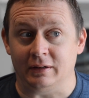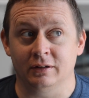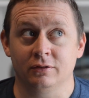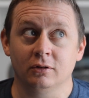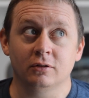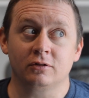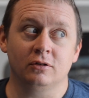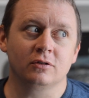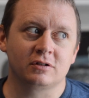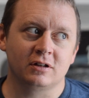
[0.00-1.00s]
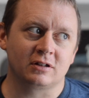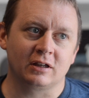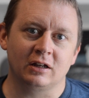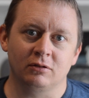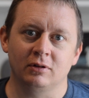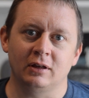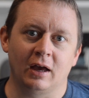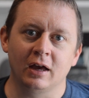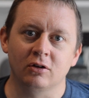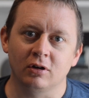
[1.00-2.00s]
And there's no sense in getting really
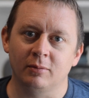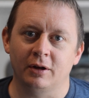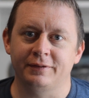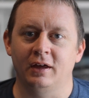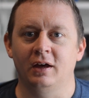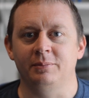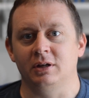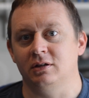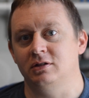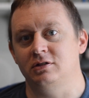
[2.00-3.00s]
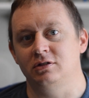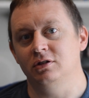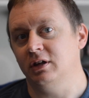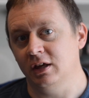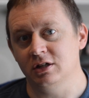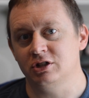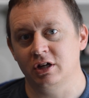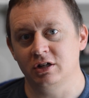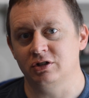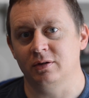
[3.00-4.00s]
angry about that because you can't
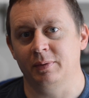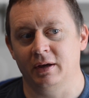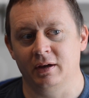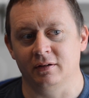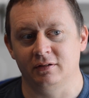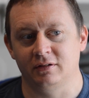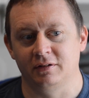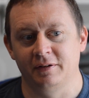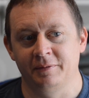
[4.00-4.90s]
change the past.